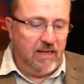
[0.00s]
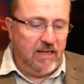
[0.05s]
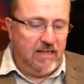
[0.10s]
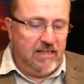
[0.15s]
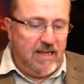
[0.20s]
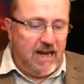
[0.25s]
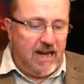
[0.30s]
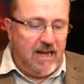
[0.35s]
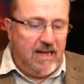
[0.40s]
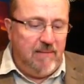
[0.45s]

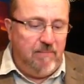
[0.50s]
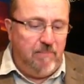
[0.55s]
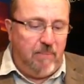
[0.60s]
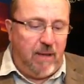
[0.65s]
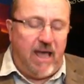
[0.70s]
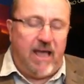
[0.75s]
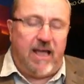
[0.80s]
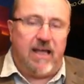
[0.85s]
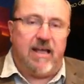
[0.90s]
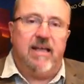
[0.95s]
dating
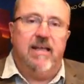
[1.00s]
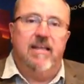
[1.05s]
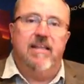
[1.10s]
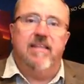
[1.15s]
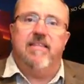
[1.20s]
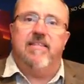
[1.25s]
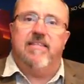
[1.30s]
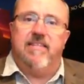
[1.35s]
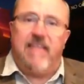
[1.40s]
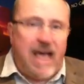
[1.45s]
back
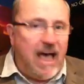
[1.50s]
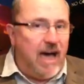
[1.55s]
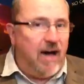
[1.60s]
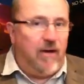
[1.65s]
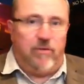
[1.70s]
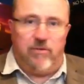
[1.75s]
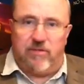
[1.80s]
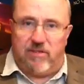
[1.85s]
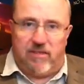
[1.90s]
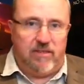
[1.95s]

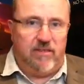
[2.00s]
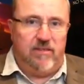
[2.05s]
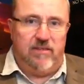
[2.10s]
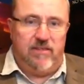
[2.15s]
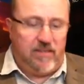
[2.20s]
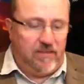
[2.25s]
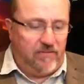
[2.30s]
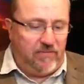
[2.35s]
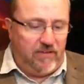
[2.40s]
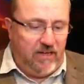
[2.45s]

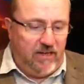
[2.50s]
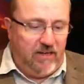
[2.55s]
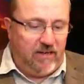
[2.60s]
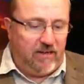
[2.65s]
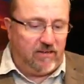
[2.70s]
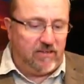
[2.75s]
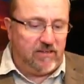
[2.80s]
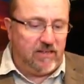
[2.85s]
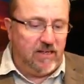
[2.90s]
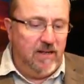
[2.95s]
thousands of
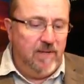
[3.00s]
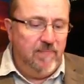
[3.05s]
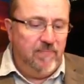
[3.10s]
years.